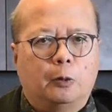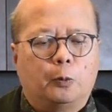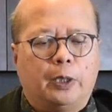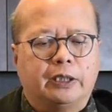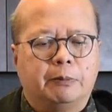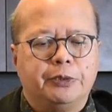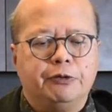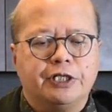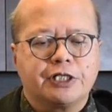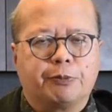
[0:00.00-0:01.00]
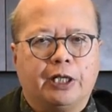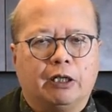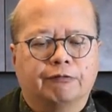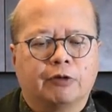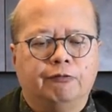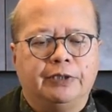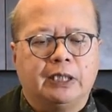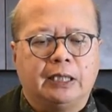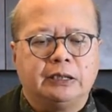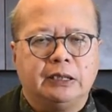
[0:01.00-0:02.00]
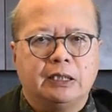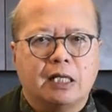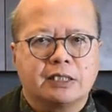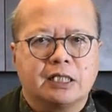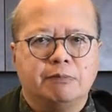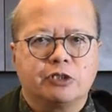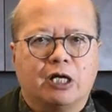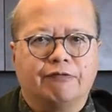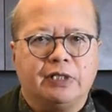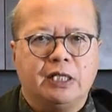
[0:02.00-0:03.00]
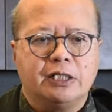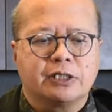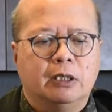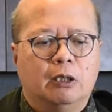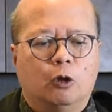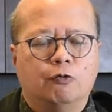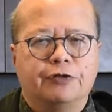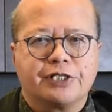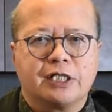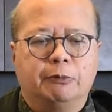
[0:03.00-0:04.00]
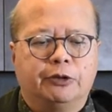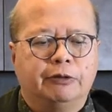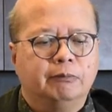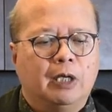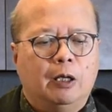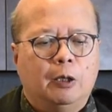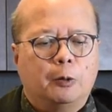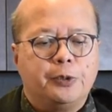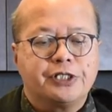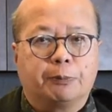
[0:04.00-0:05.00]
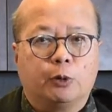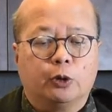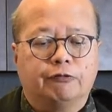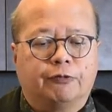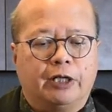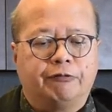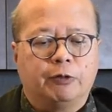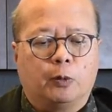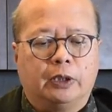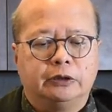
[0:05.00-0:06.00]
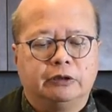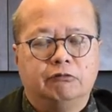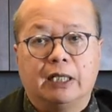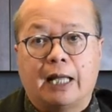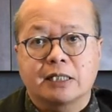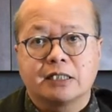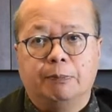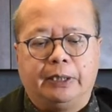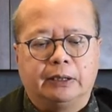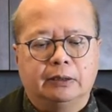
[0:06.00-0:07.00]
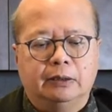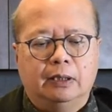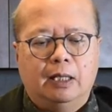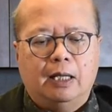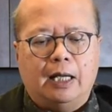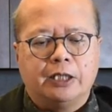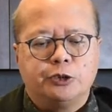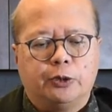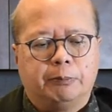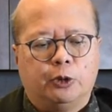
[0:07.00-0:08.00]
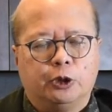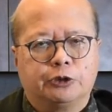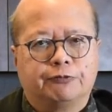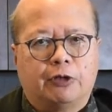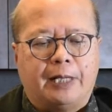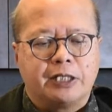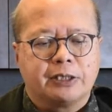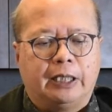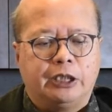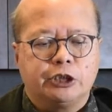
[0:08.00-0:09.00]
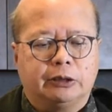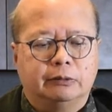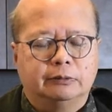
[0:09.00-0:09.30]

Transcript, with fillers: When community spread of COVID-19 seemed to have eased over the summer, we supported for everyone to relax a bit and to emerge from isolation.